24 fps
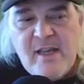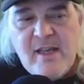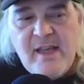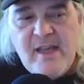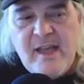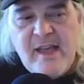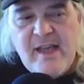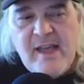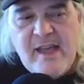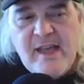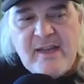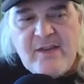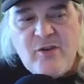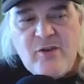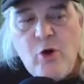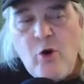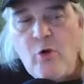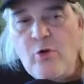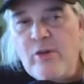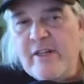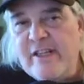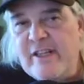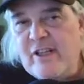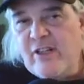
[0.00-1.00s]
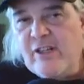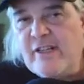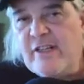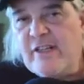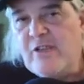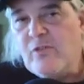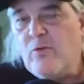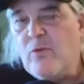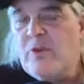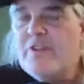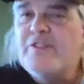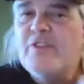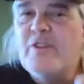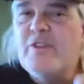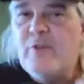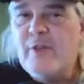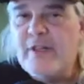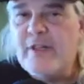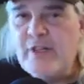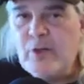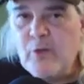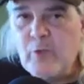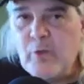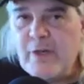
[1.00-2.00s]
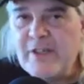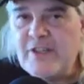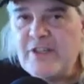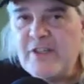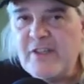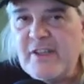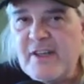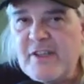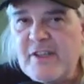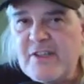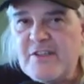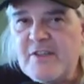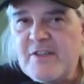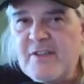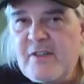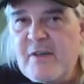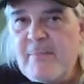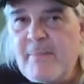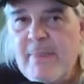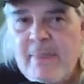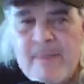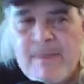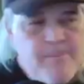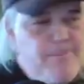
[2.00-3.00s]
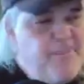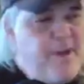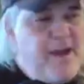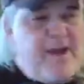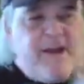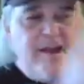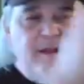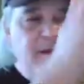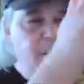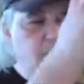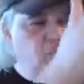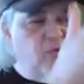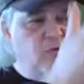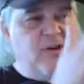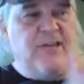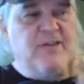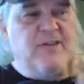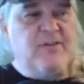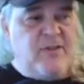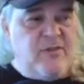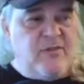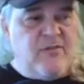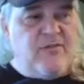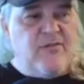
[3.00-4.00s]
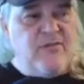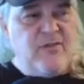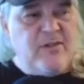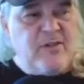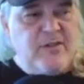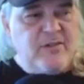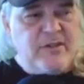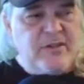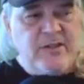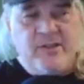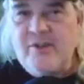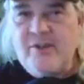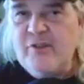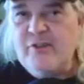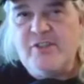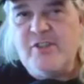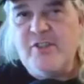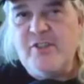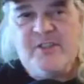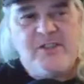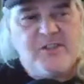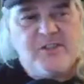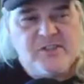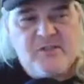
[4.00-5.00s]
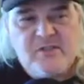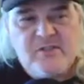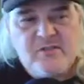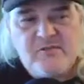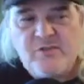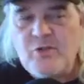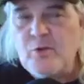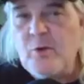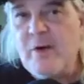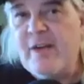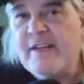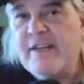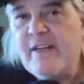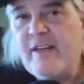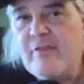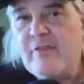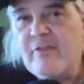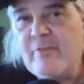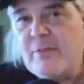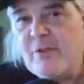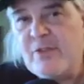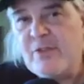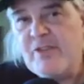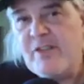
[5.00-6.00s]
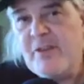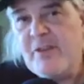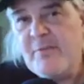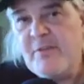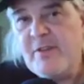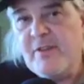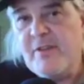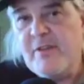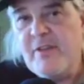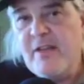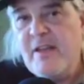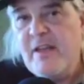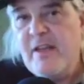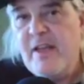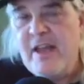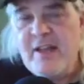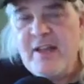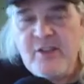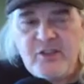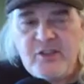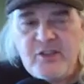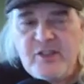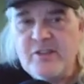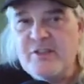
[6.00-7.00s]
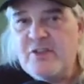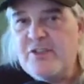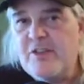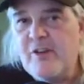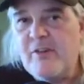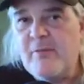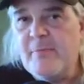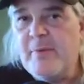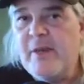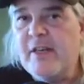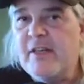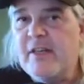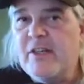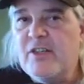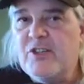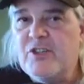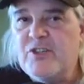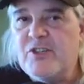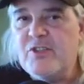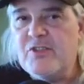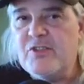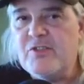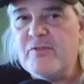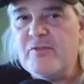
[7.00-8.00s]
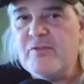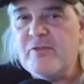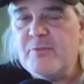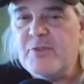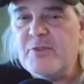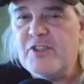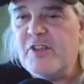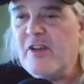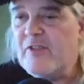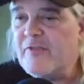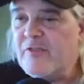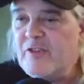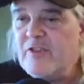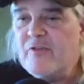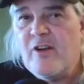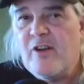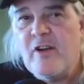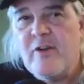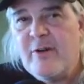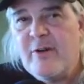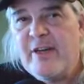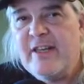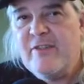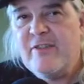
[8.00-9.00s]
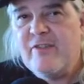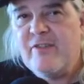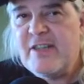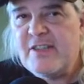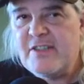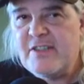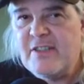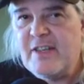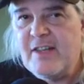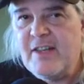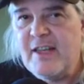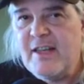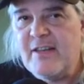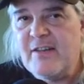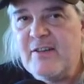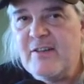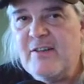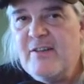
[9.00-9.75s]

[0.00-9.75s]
and only look at the ones that are in your wish list, bam, right there in front of you, there's a list of 20 of them or something, and you can start picking and choosing from stuff you've already investigated.